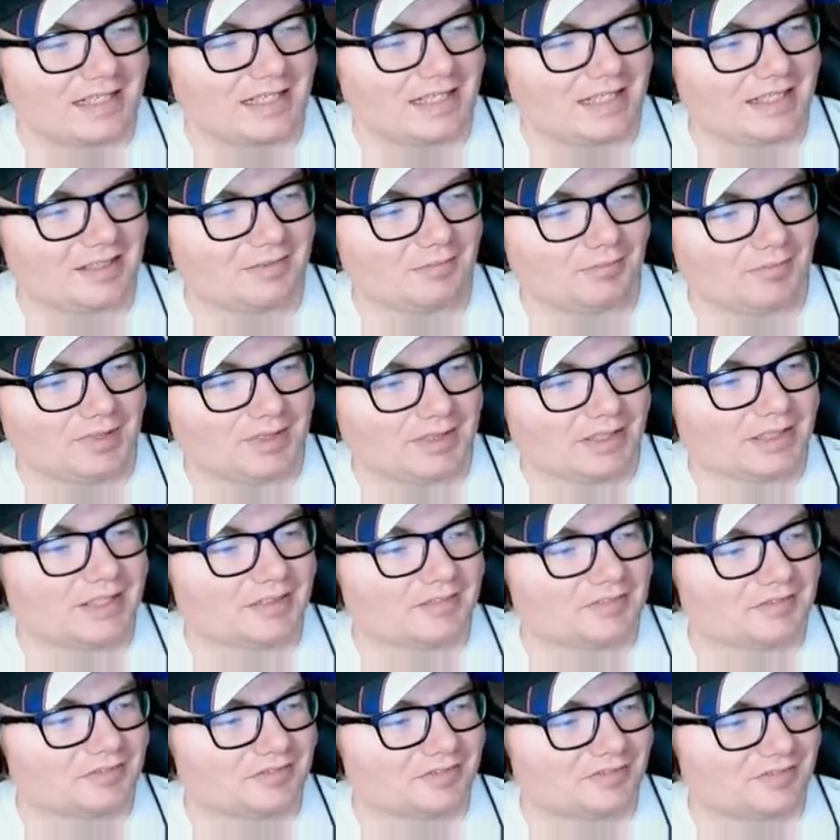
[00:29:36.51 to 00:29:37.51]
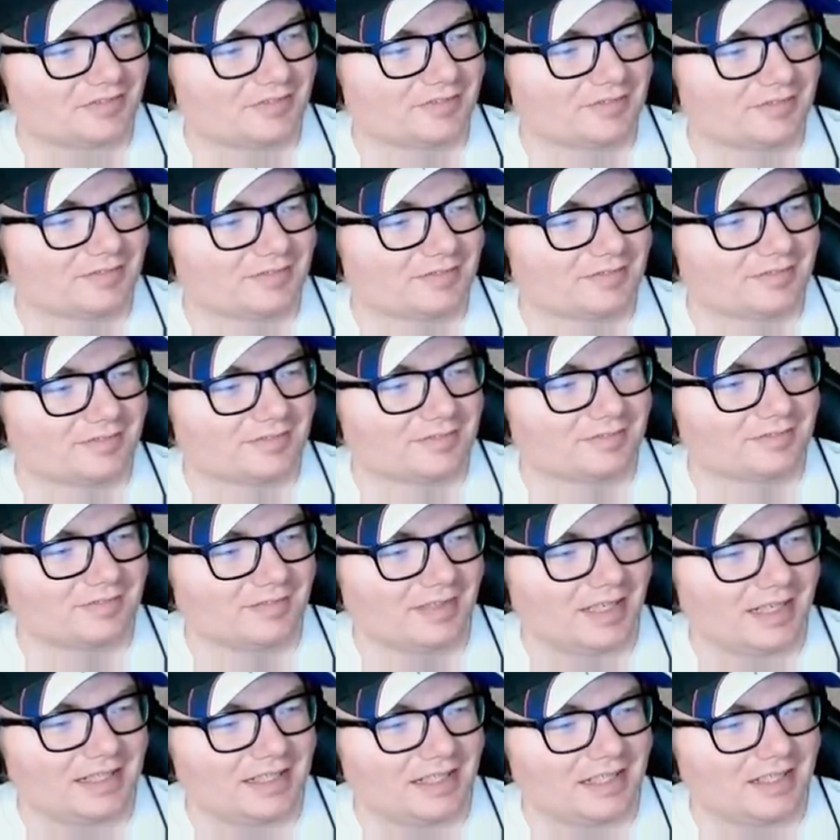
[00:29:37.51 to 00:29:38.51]
I can't believe.
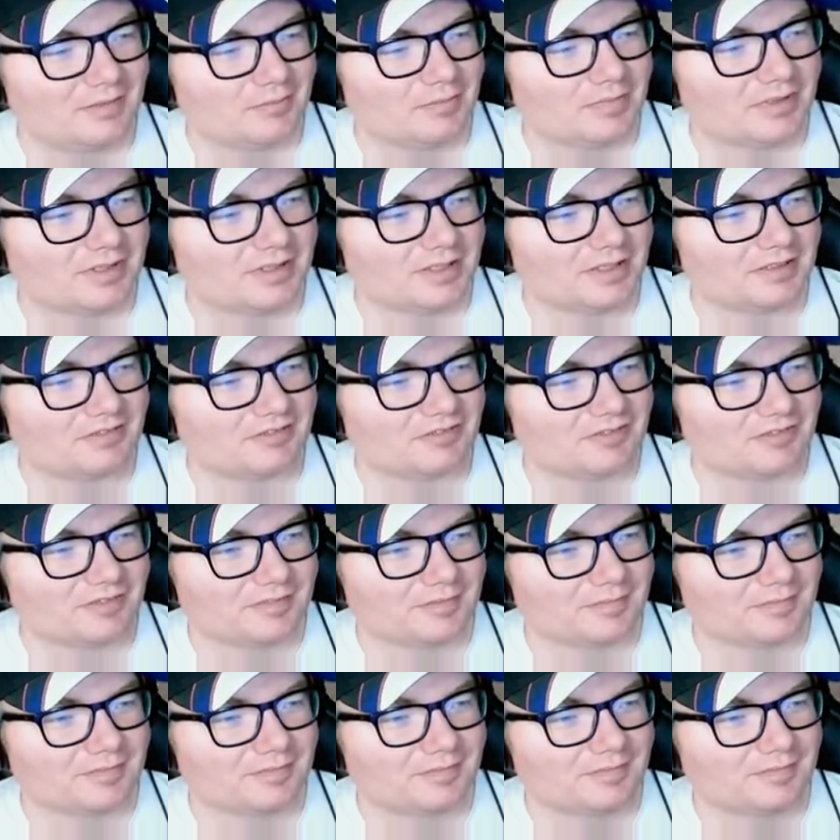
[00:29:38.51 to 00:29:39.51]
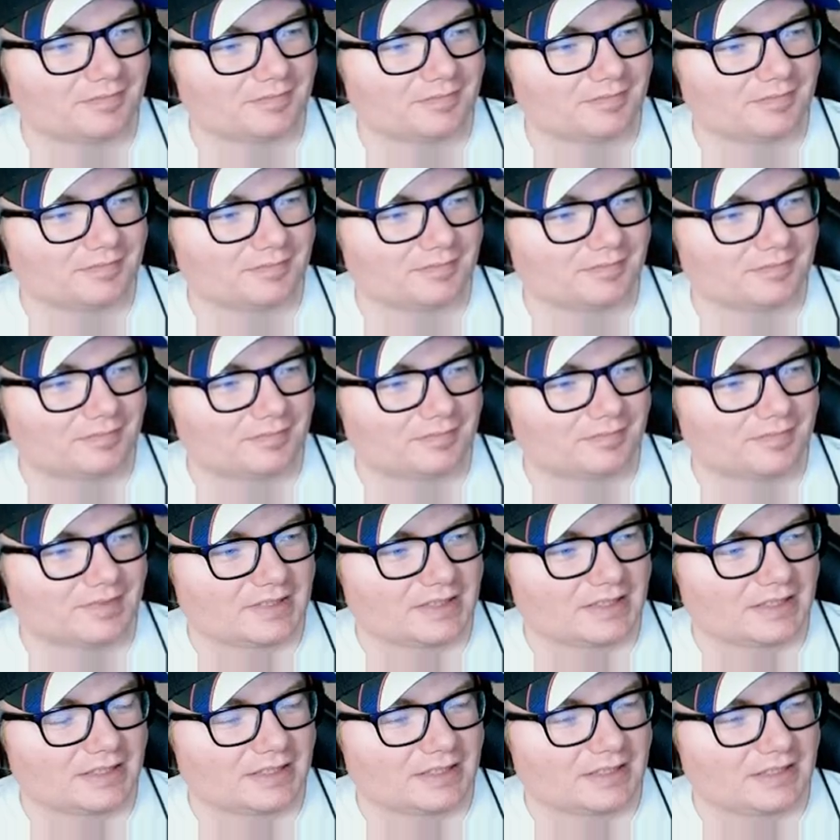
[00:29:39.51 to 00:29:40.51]
I can't believe.
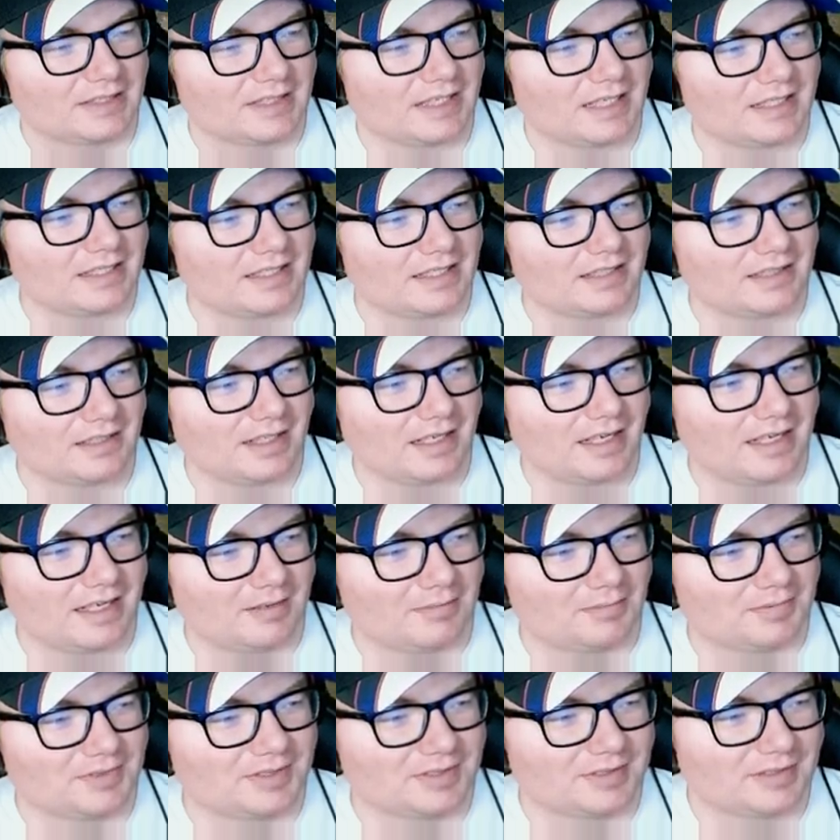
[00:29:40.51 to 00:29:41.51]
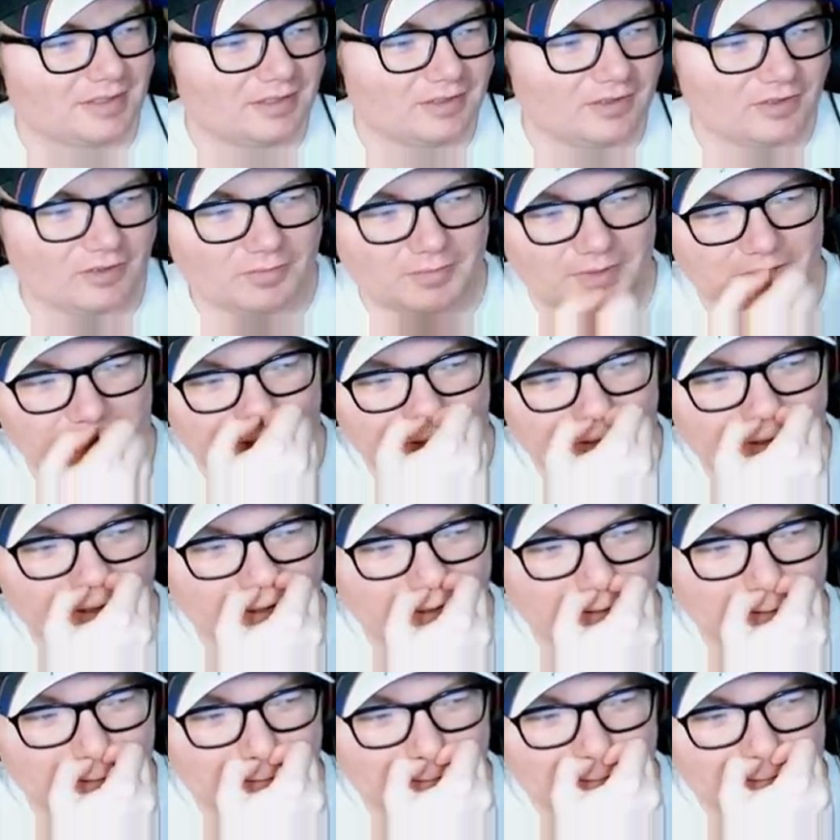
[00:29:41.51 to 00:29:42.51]
Did I get lapped? Oh my
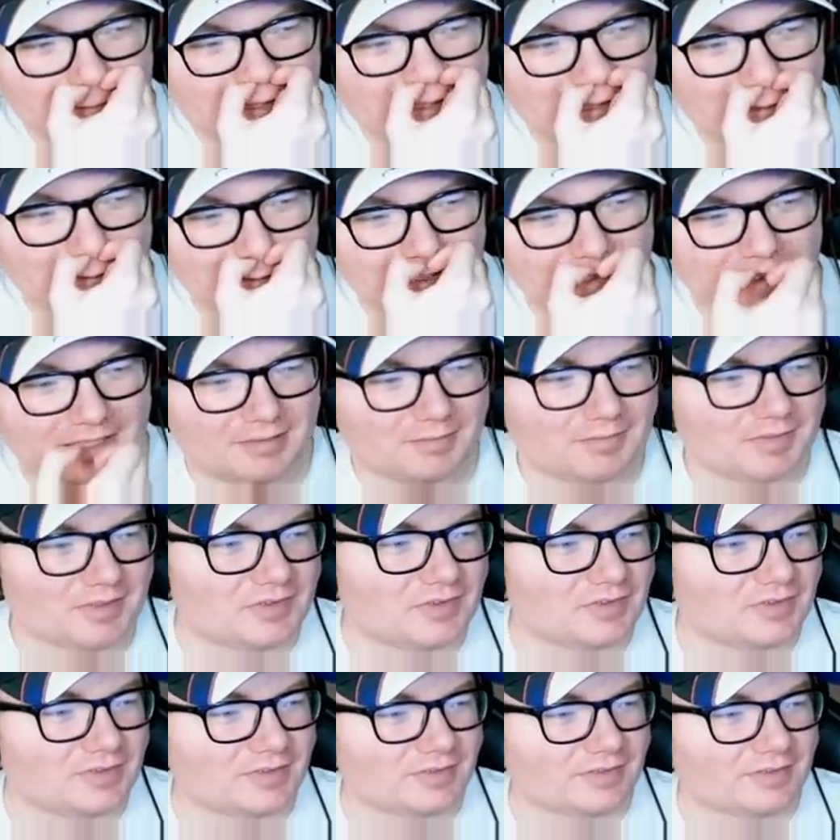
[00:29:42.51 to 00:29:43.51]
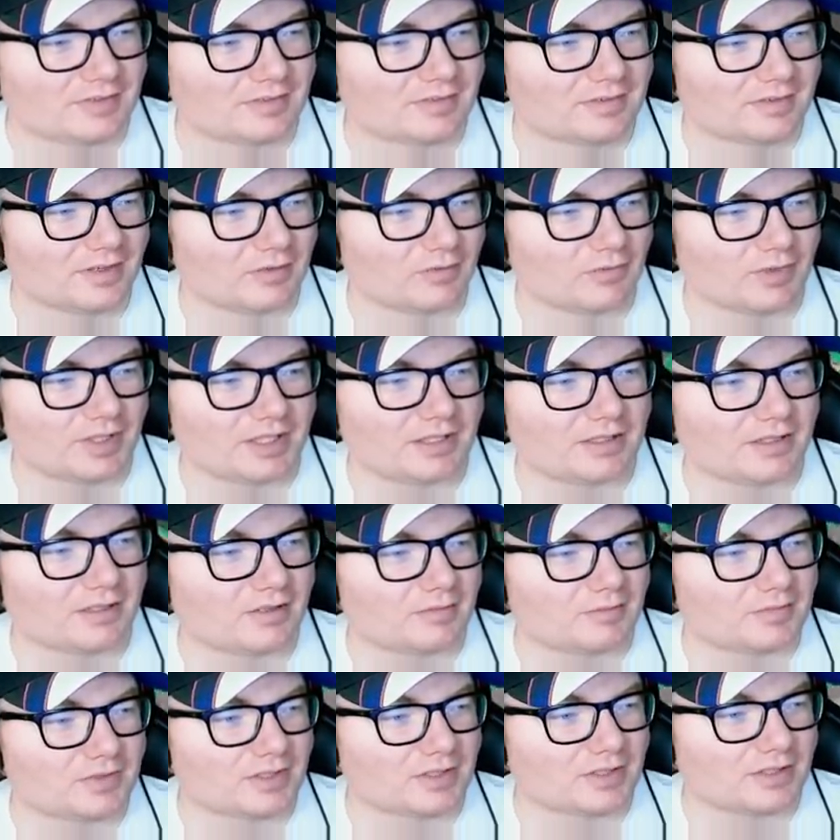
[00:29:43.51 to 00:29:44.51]
god. Denny Hamlin. Or wait,
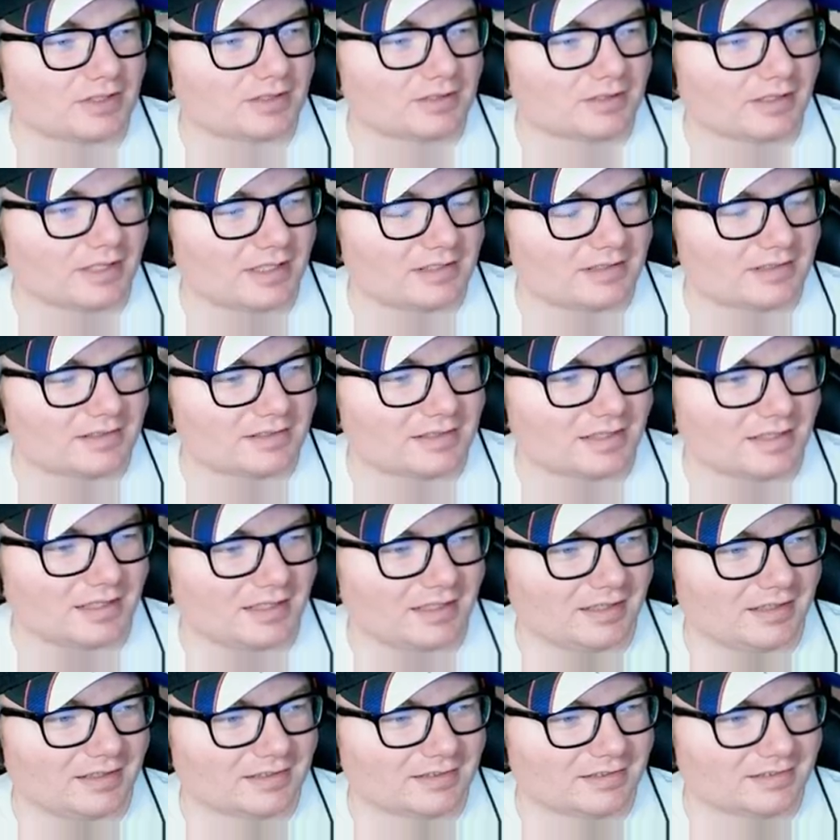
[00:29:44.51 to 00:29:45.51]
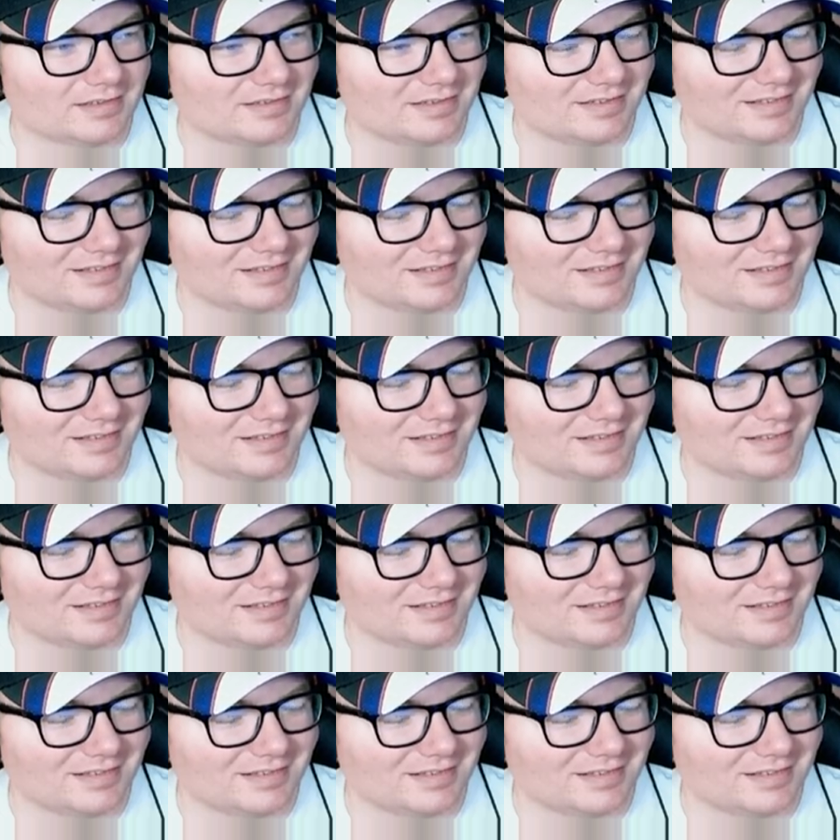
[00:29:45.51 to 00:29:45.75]
no, I'm sorry. That's, uh...